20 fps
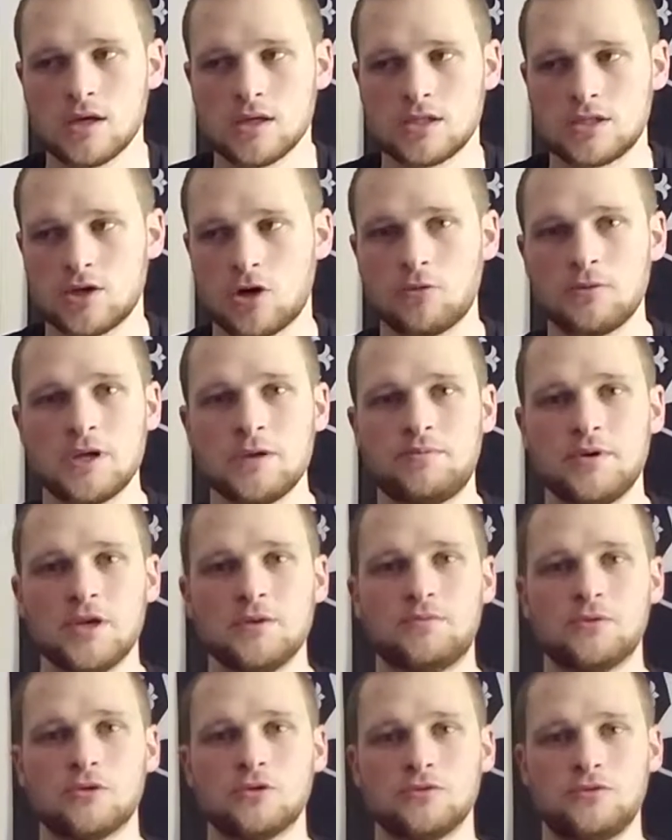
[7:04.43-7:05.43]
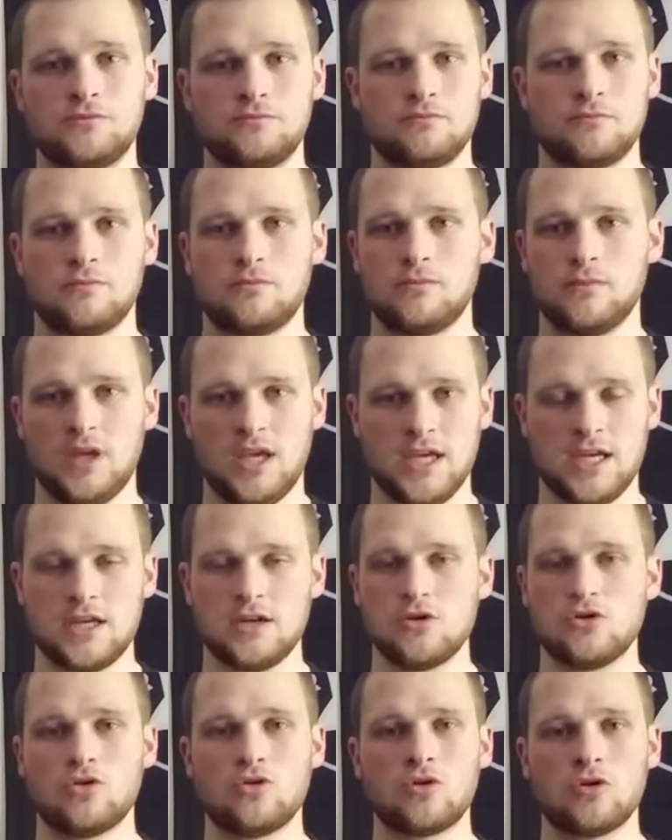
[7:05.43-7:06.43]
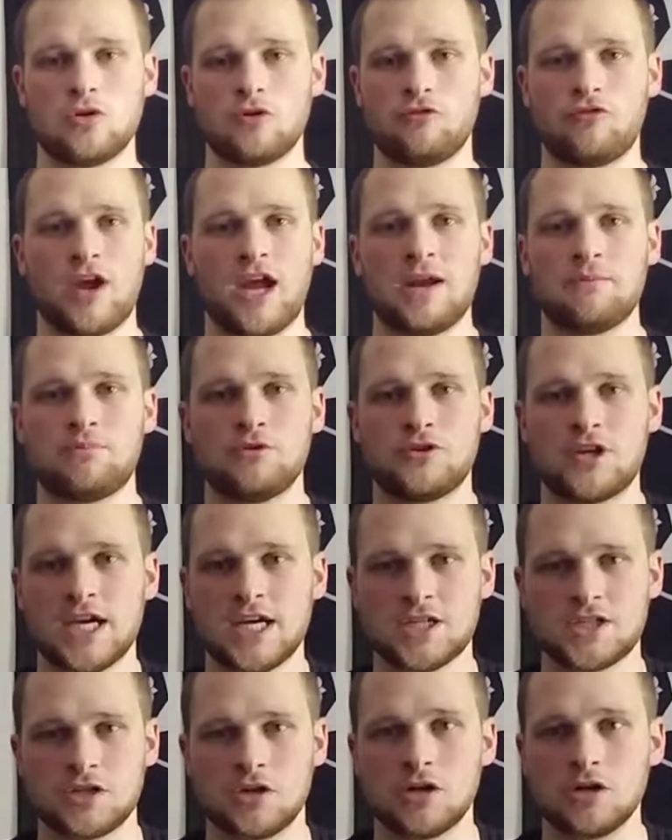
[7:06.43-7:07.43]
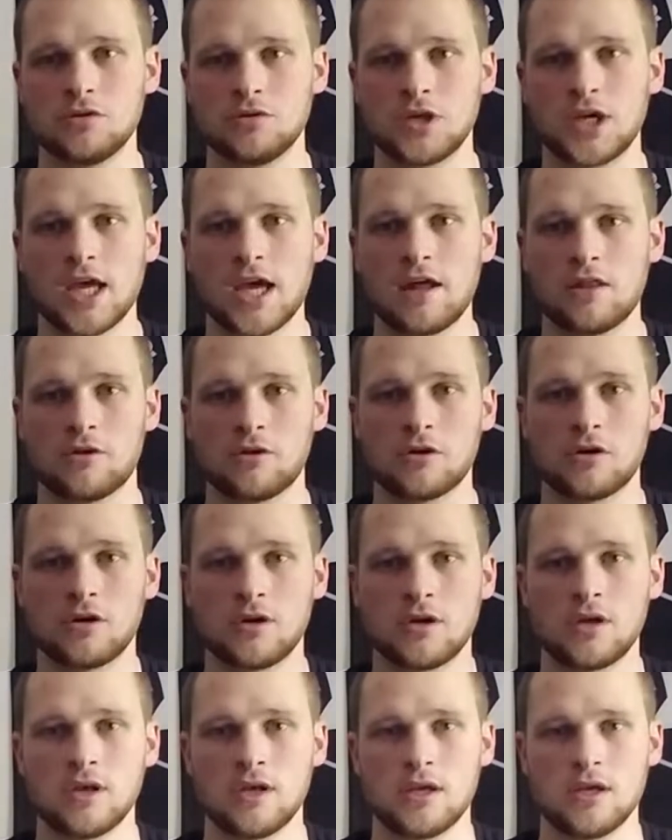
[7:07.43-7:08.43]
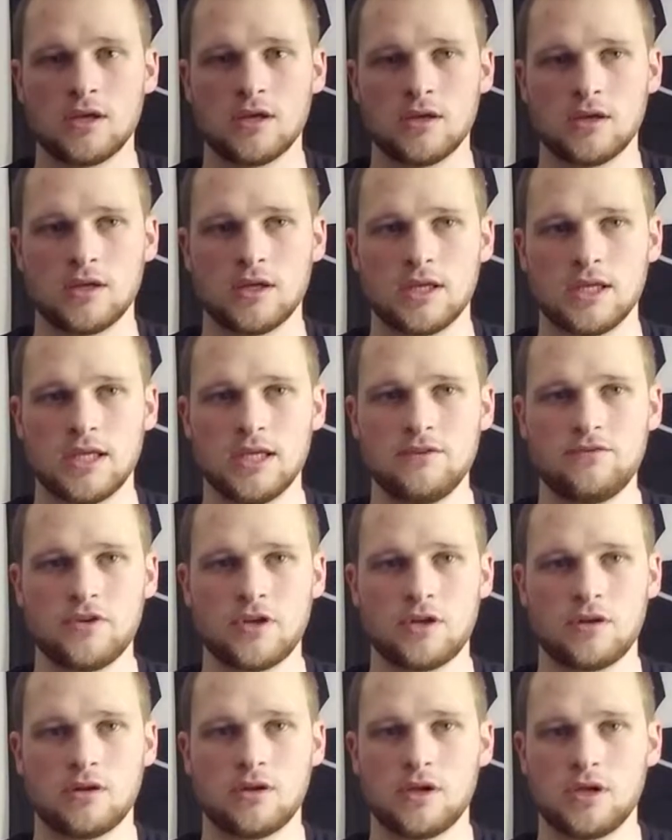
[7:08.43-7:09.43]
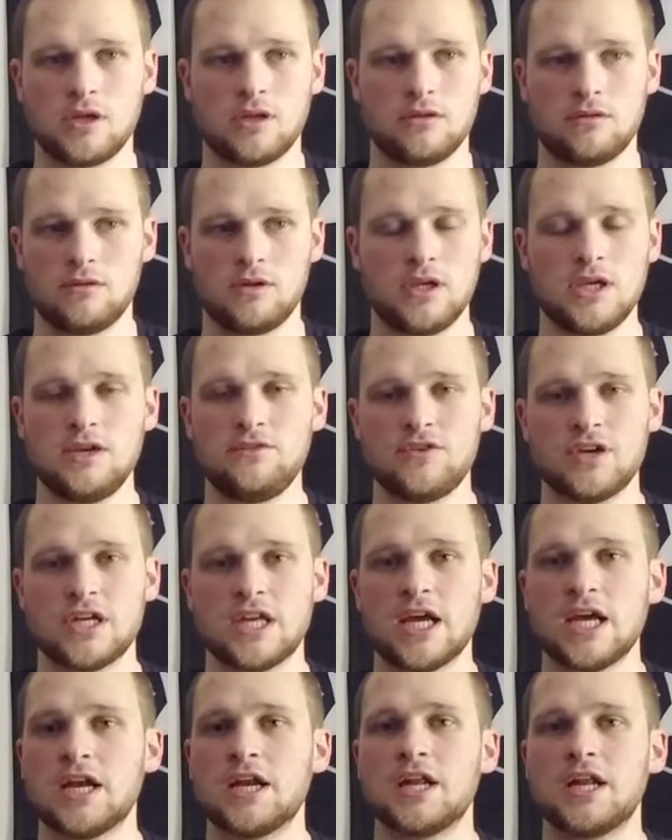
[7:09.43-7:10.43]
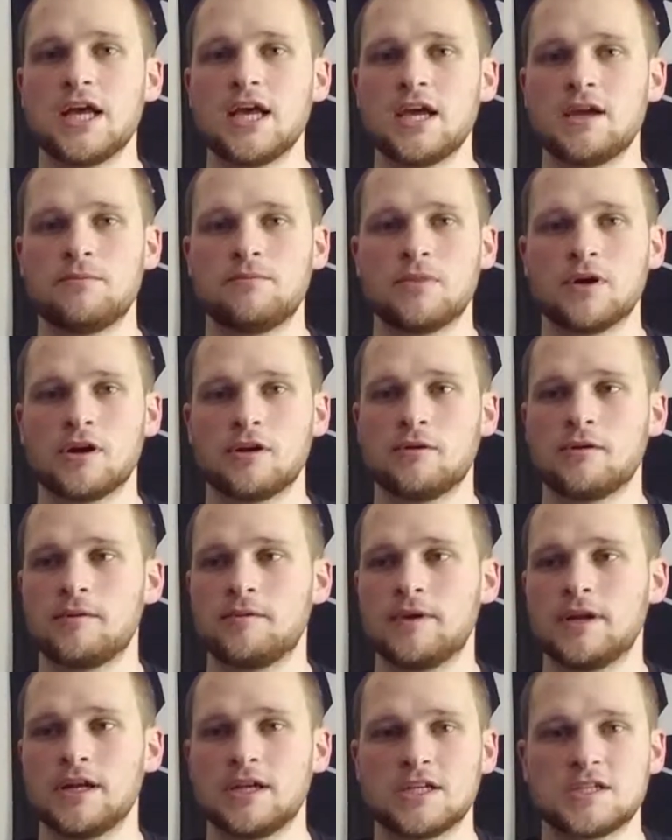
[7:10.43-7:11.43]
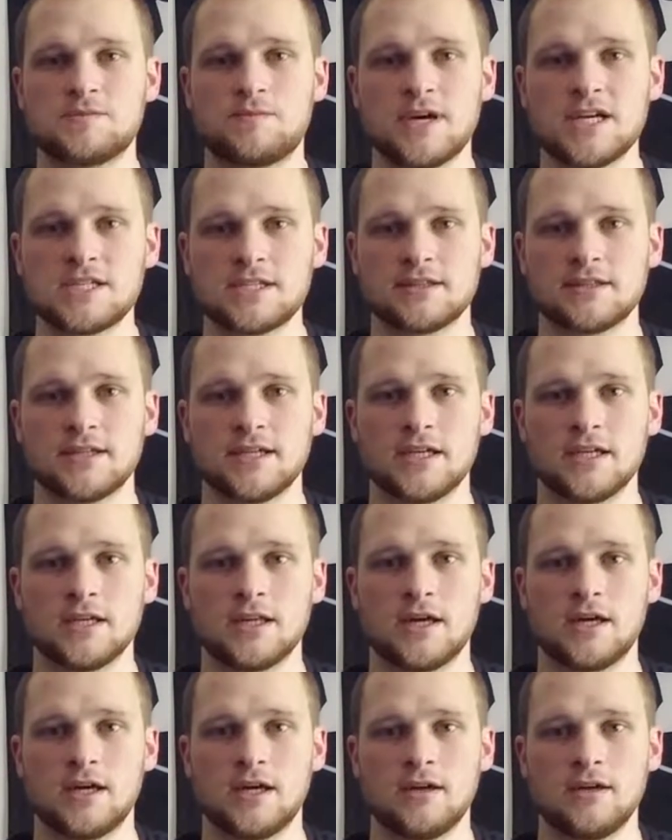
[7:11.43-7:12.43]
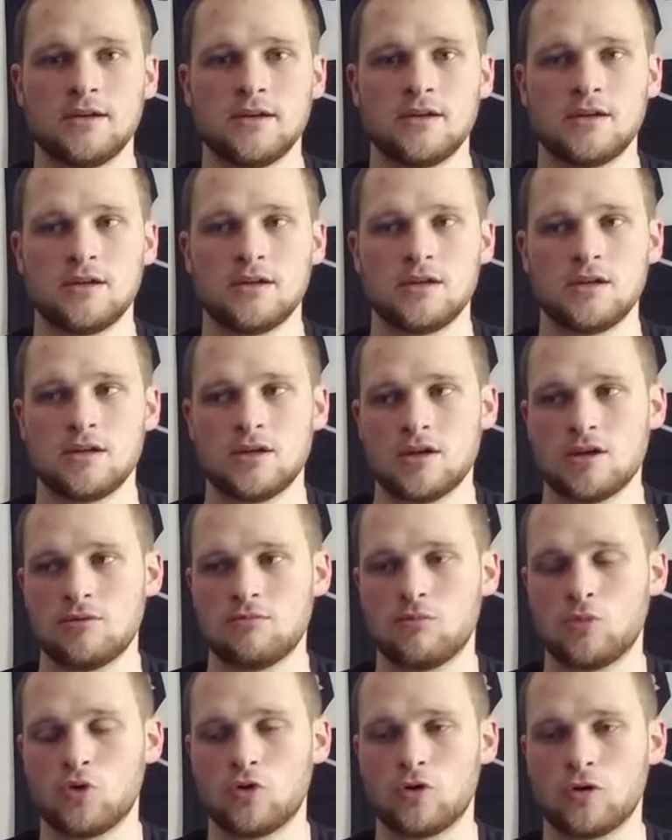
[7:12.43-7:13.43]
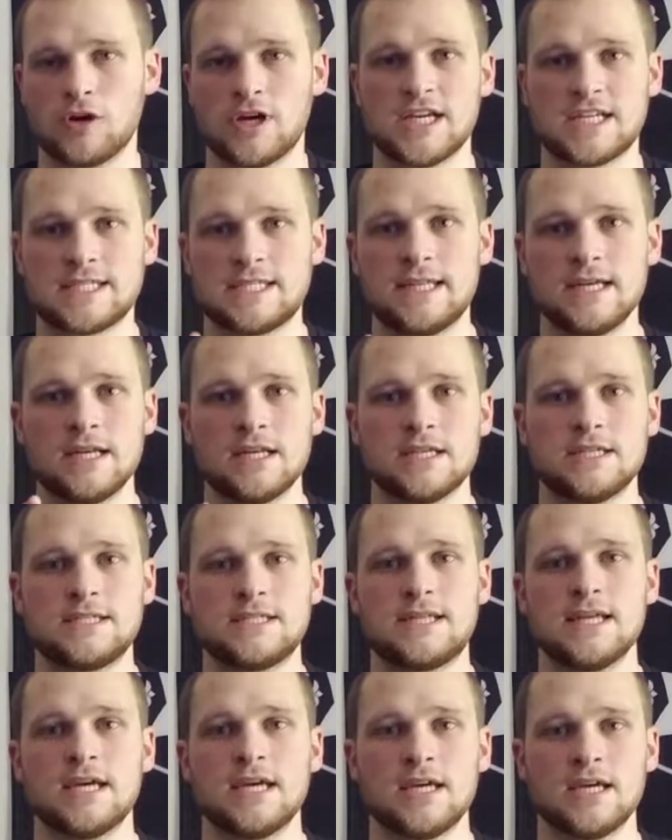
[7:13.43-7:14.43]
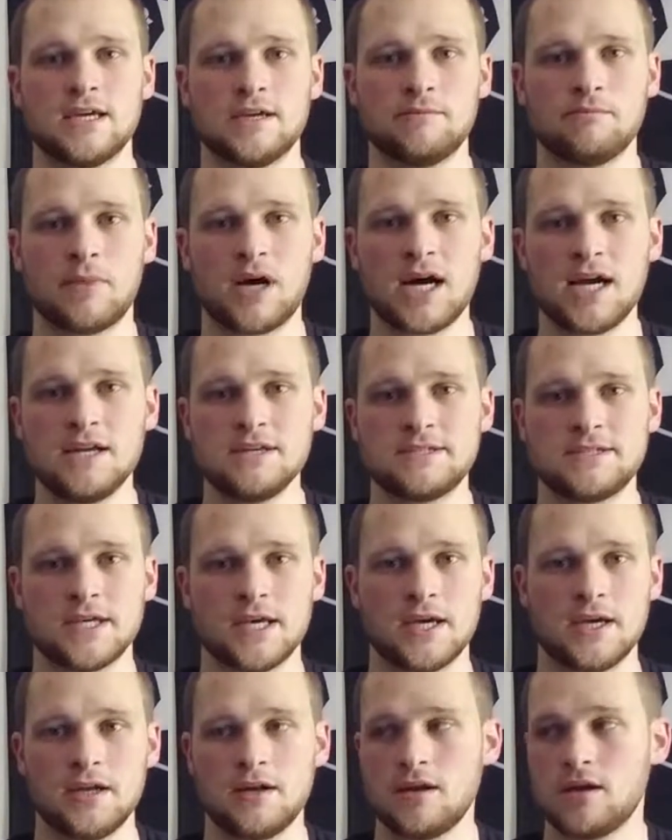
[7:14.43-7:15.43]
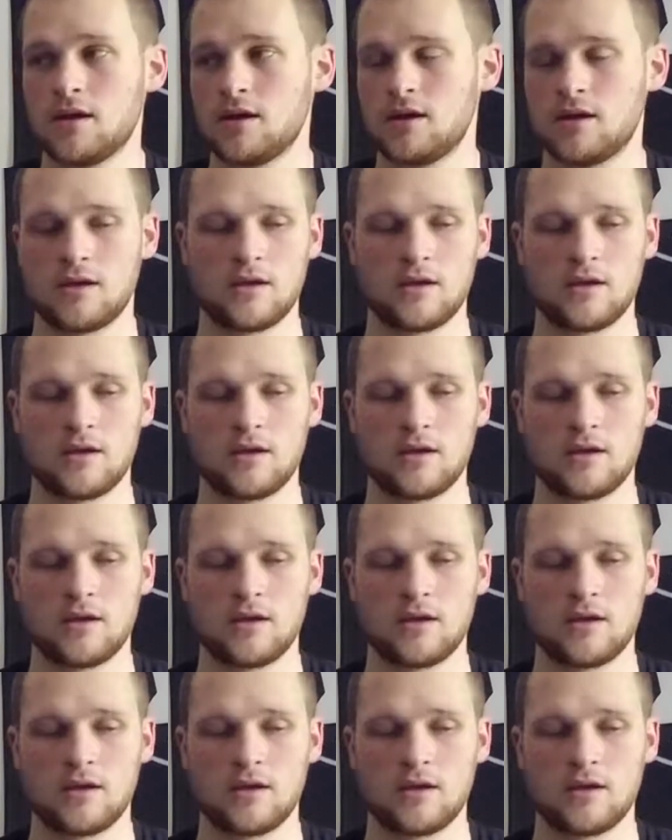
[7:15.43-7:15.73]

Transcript: So many people ignore rain protection altogether, even day to day, but especially in a more extended stay mindset.